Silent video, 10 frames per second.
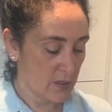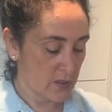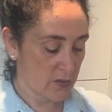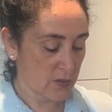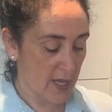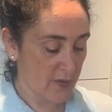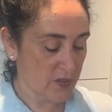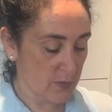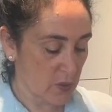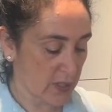So I have
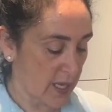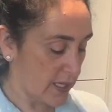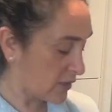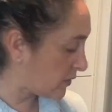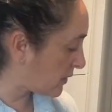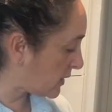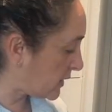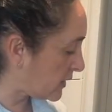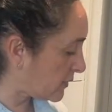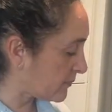some organic
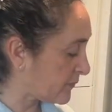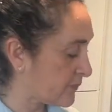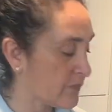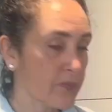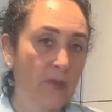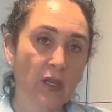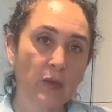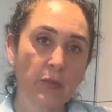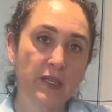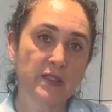coconut
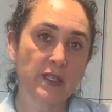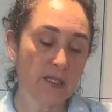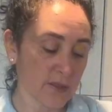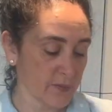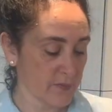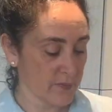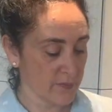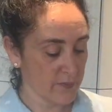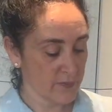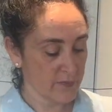pieces.
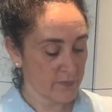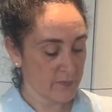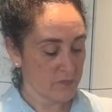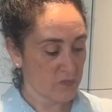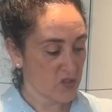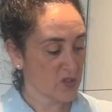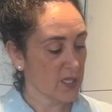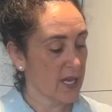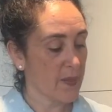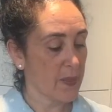Just going
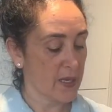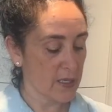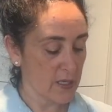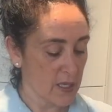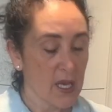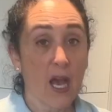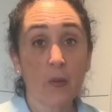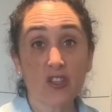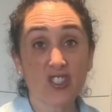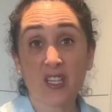to add that in, and we're
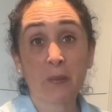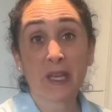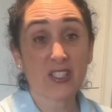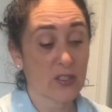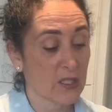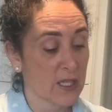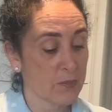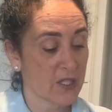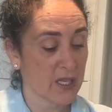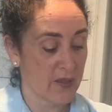just going to mix it all up
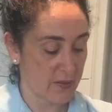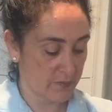together.